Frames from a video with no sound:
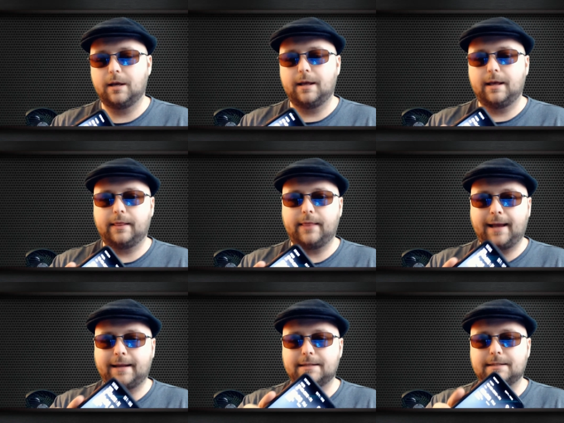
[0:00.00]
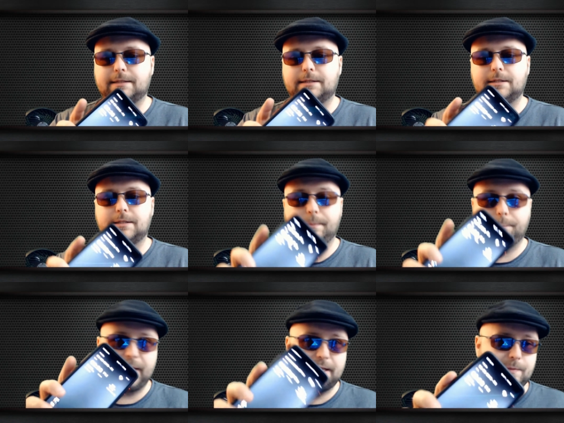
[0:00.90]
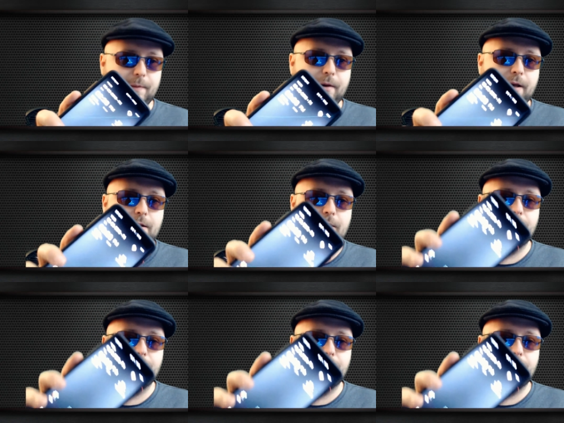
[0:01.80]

and that is the Bixby button.